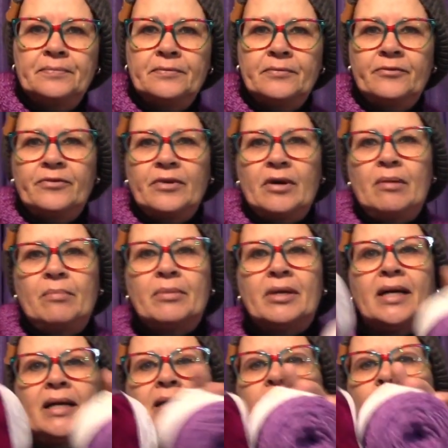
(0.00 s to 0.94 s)
from
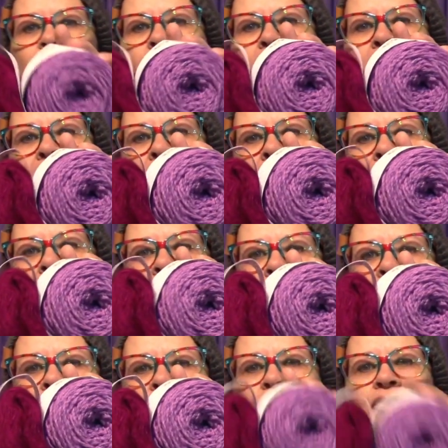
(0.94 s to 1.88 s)
Colorspun, and
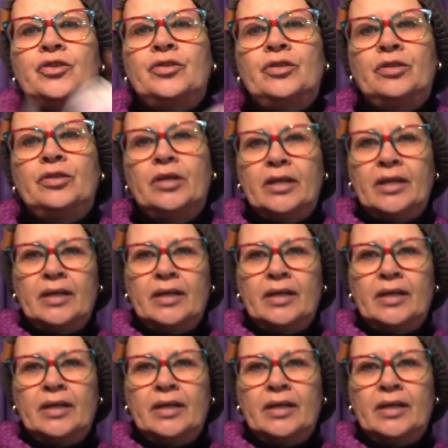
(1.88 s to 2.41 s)
those two